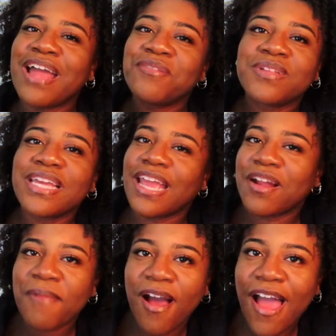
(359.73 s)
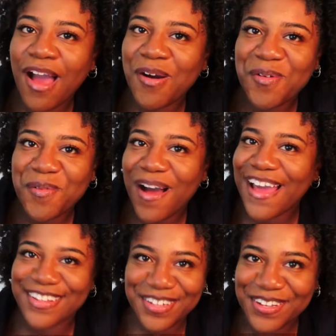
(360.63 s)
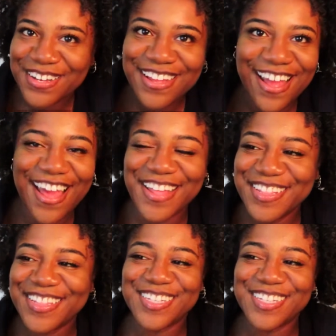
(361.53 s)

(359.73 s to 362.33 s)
really care about how I look at the